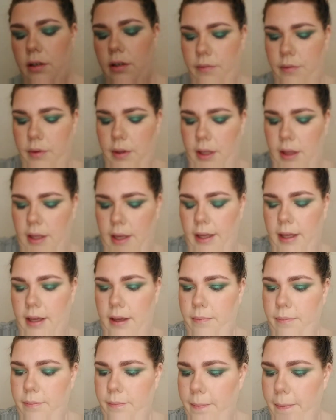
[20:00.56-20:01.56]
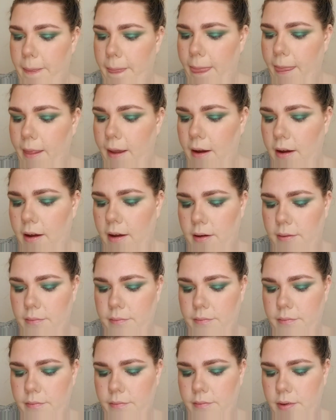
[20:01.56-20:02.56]
I really like it.
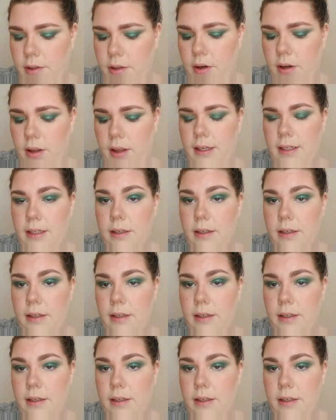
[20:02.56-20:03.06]
So all I